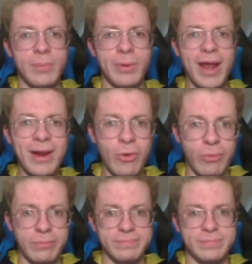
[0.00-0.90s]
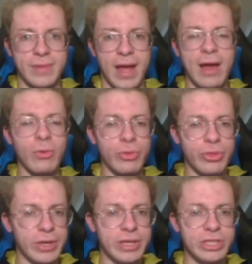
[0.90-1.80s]
I don't. I don't
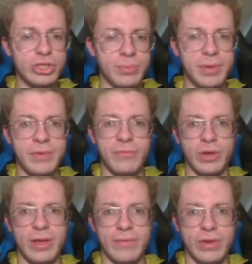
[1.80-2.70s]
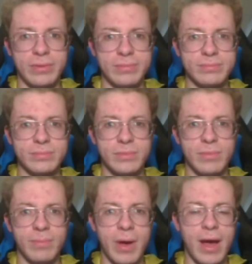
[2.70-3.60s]
think he should be forgiven
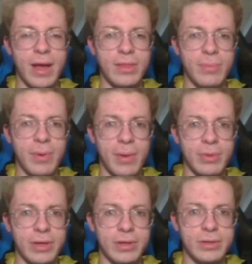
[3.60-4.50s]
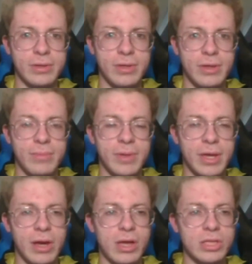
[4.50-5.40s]
by the public.
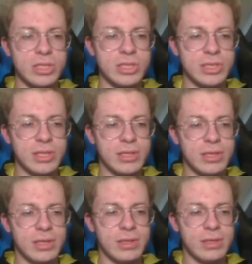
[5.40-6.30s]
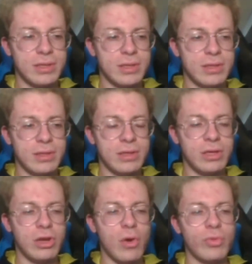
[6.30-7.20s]
Because,
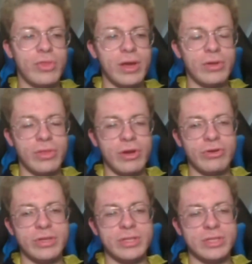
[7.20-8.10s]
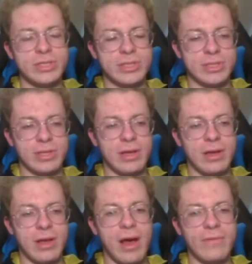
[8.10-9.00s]
there is,
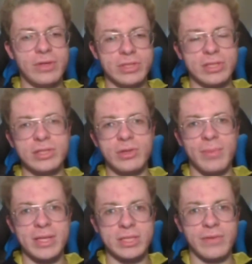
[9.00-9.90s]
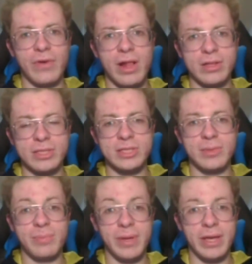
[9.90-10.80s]
obviously, domestic violence is
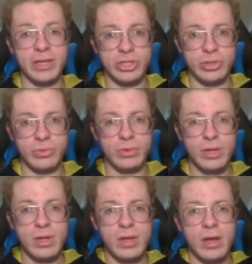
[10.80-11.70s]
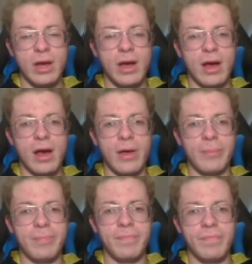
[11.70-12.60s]
a big issue. But